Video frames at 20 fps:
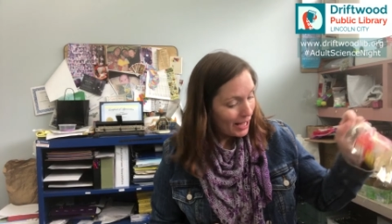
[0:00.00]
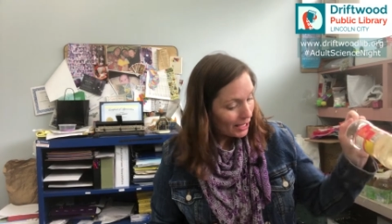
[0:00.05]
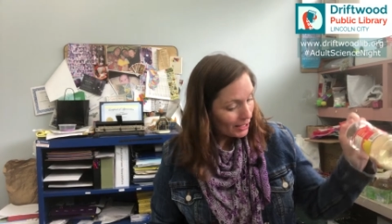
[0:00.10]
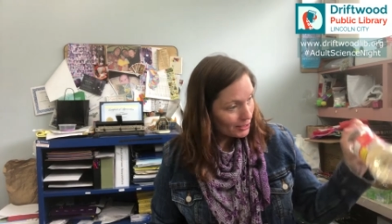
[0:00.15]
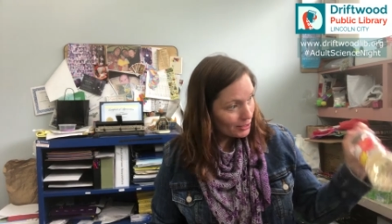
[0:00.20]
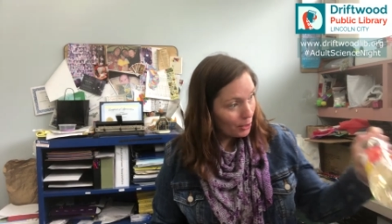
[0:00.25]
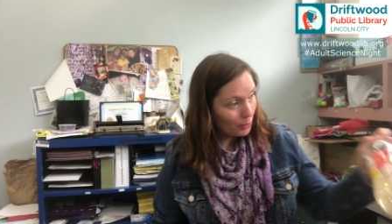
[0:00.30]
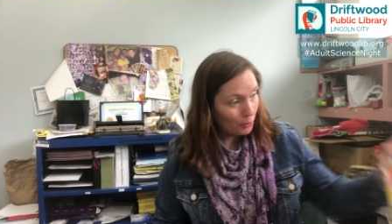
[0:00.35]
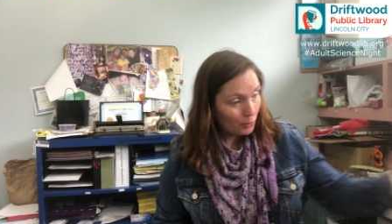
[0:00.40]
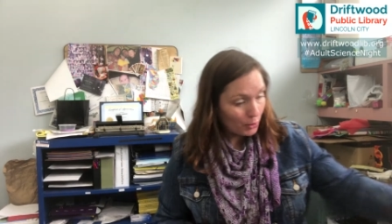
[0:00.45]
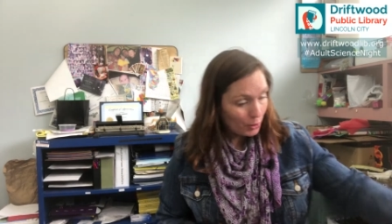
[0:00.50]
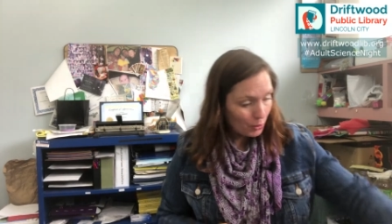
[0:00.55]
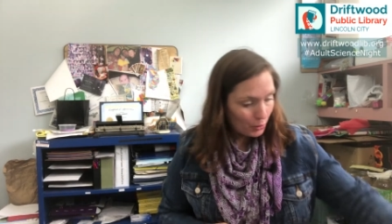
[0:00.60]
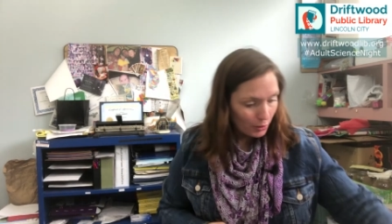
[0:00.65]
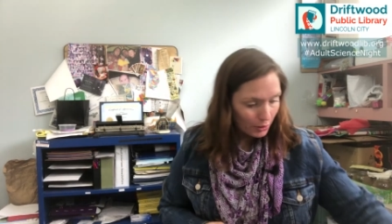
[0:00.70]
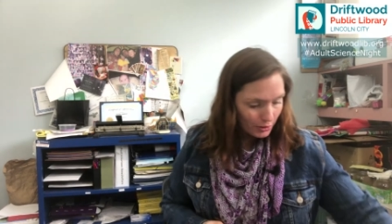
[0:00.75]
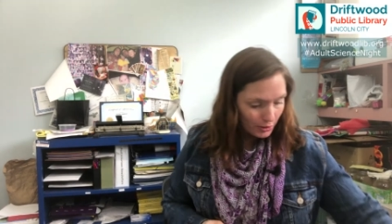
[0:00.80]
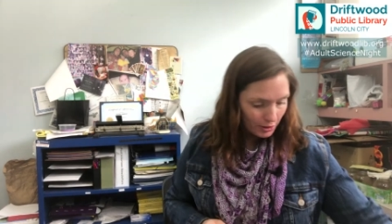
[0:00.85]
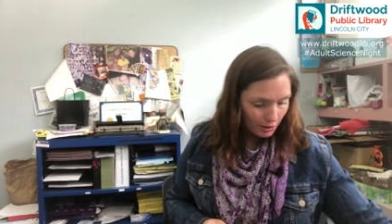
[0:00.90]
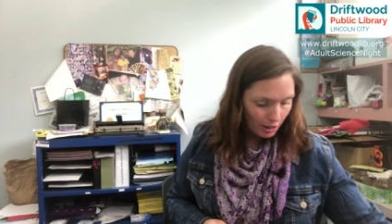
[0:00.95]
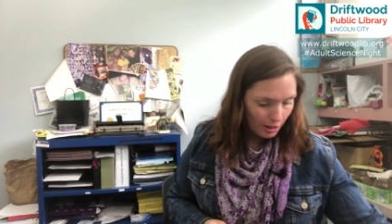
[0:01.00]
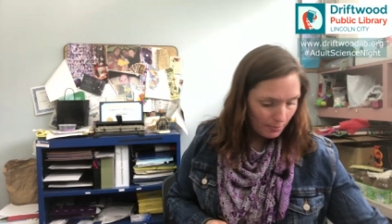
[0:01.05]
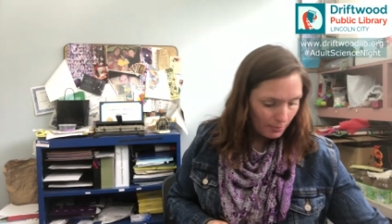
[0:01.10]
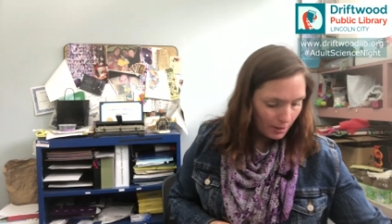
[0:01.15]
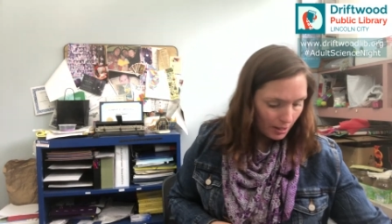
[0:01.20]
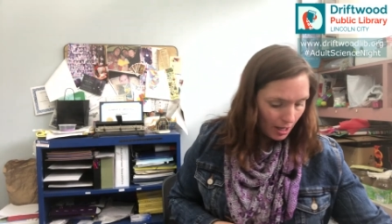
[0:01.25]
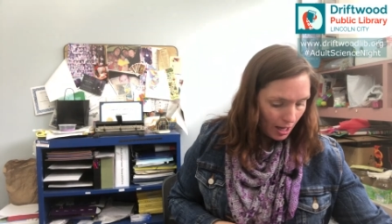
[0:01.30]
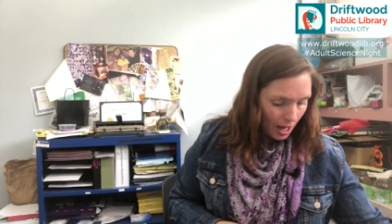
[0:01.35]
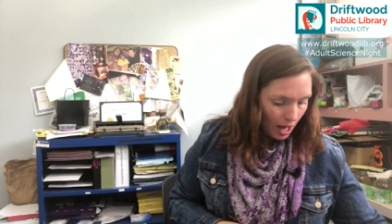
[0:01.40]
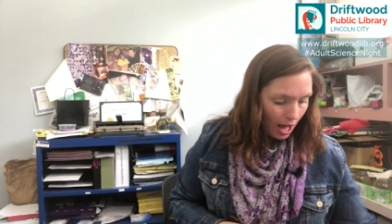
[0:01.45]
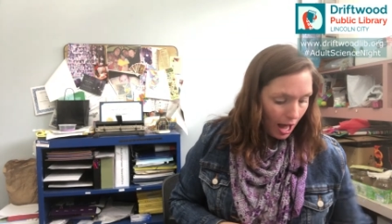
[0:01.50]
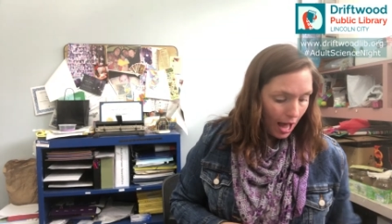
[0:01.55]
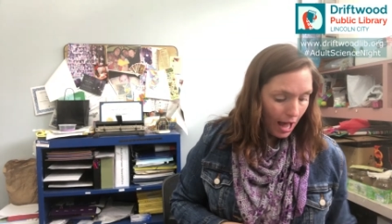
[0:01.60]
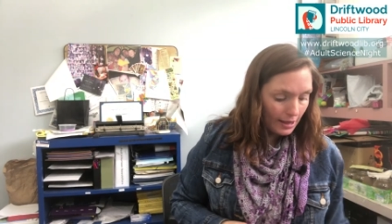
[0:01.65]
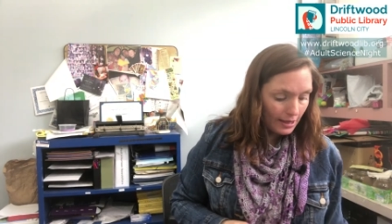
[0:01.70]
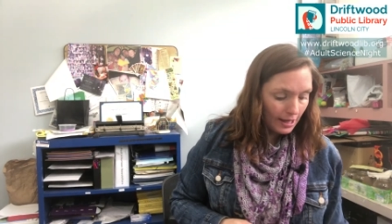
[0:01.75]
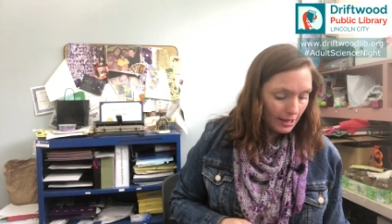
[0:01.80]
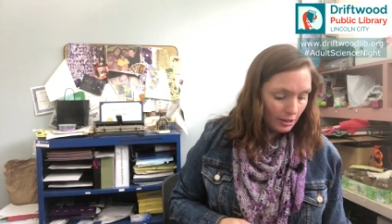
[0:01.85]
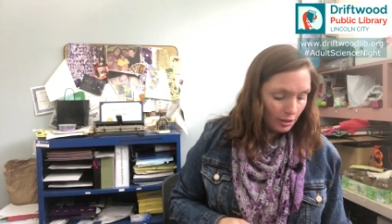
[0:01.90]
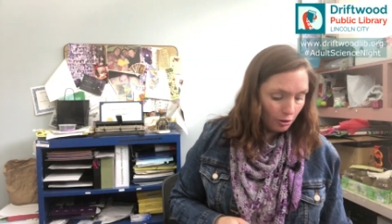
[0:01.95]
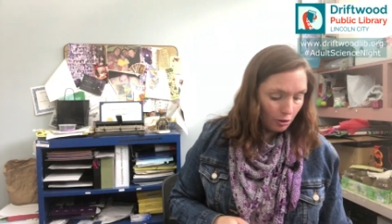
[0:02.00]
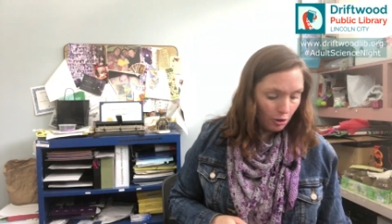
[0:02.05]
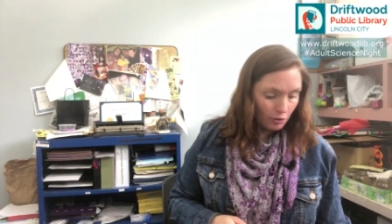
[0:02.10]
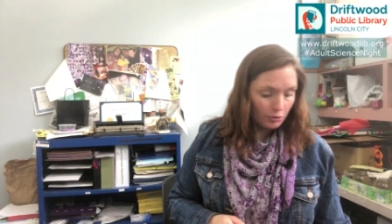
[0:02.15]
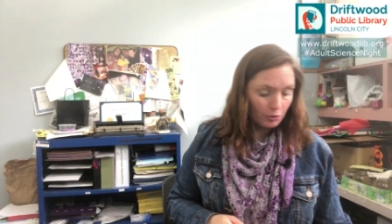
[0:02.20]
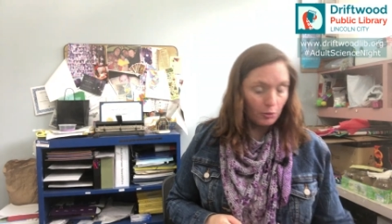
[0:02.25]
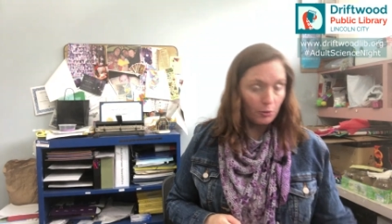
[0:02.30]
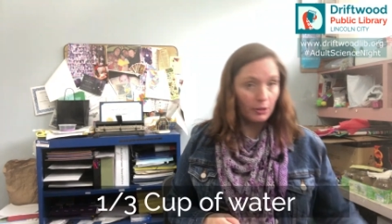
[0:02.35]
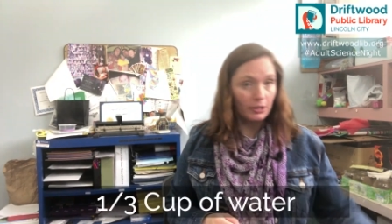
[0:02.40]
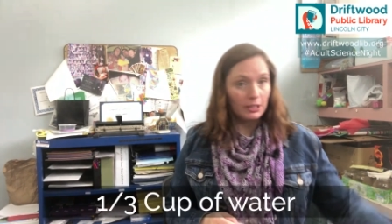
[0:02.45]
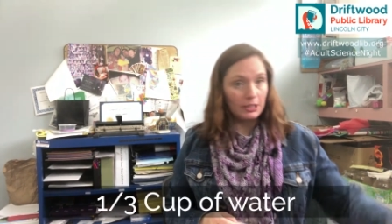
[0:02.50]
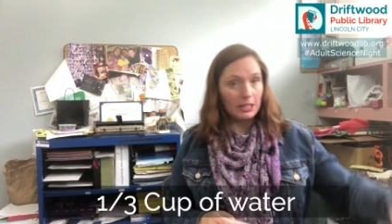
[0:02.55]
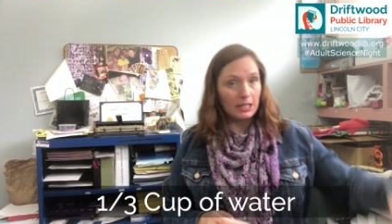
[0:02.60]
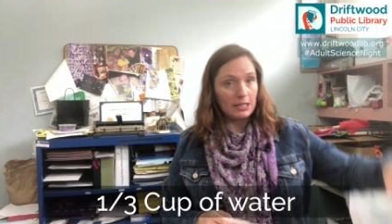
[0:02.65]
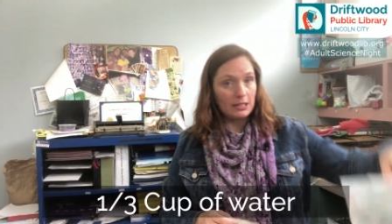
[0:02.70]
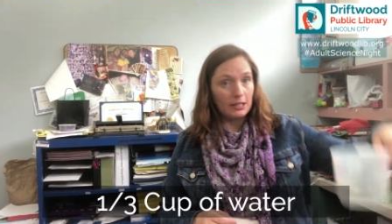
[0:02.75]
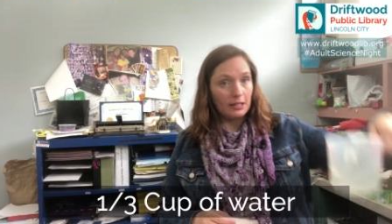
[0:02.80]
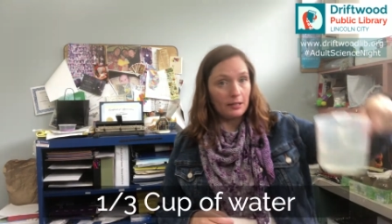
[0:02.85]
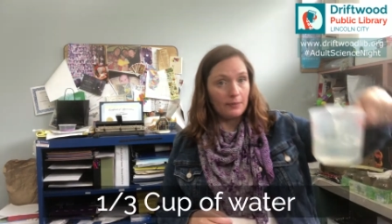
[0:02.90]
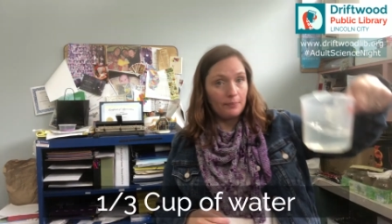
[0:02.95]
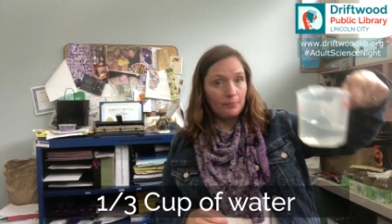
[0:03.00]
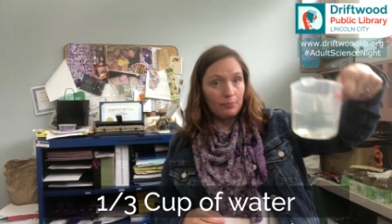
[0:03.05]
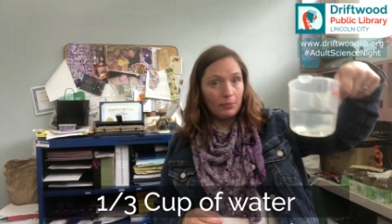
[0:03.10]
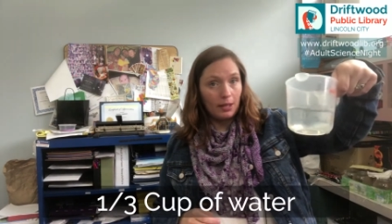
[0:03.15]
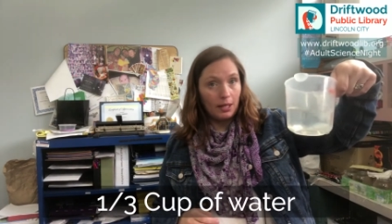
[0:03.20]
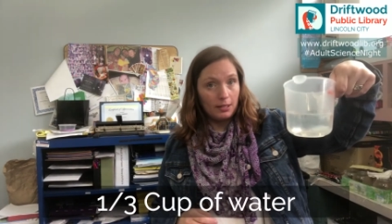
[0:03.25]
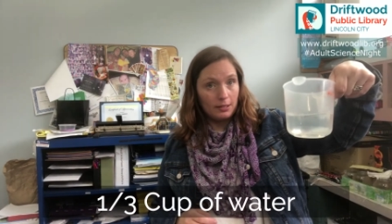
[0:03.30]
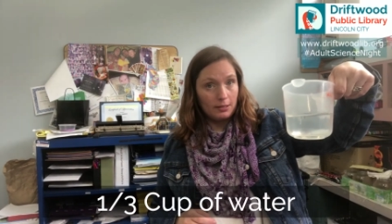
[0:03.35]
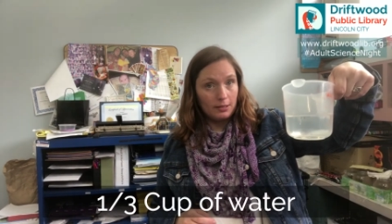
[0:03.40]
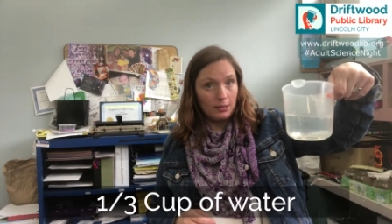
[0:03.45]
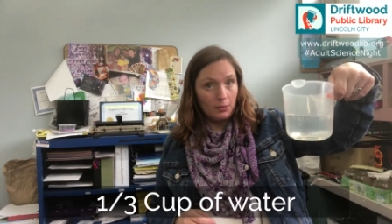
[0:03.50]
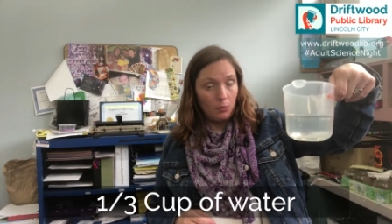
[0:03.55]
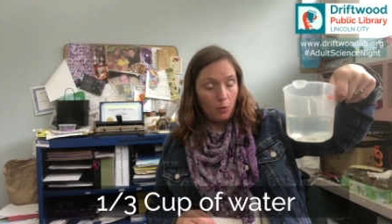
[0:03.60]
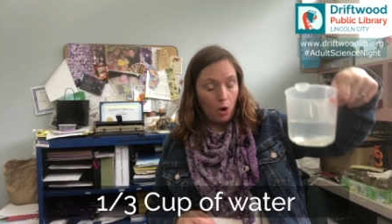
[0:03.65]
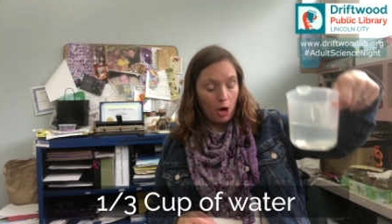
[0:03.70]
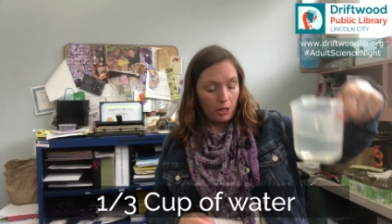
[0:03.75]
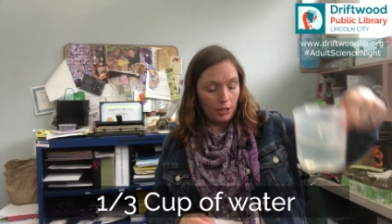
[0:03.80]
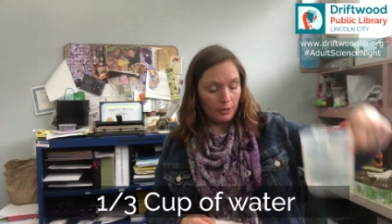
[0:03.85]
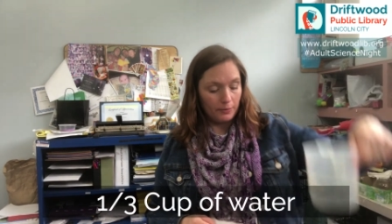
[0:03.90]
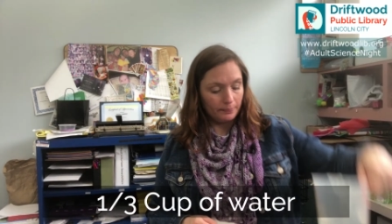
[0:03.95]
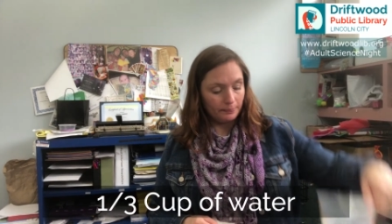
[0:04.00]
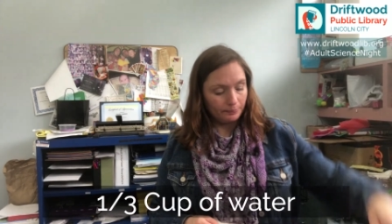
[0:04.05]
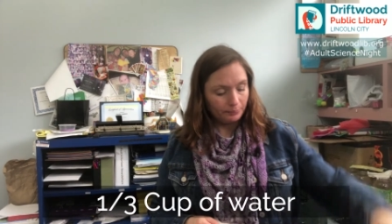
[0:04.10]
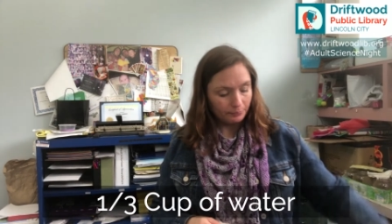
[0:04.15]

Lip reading: So, corn syrup. And then you're also going to need some water.